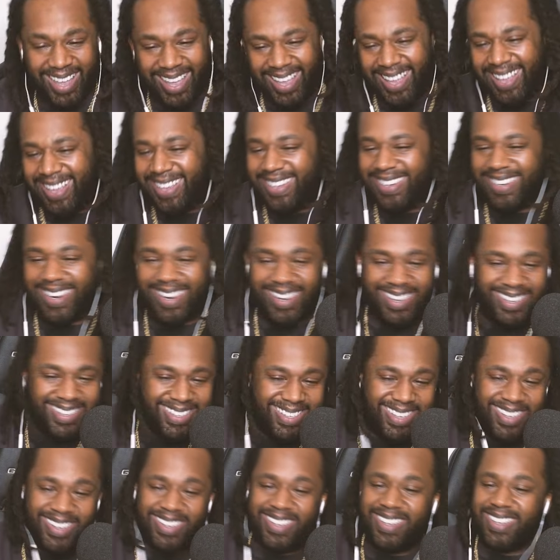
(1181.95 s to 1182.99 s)
Hey,
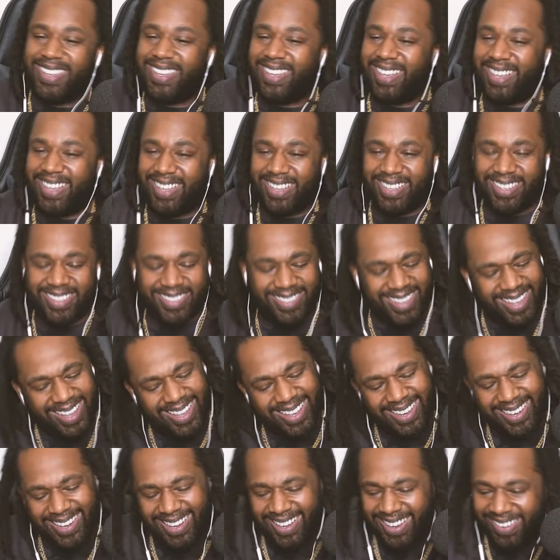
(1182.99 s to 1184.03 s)
uh, uh
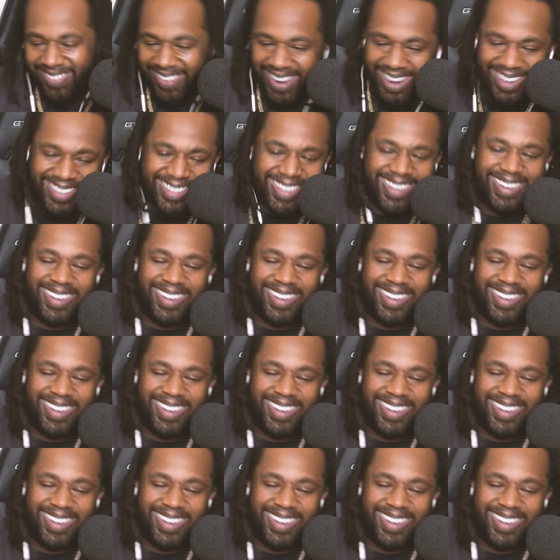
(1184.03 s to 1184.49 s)
that nigga wrecked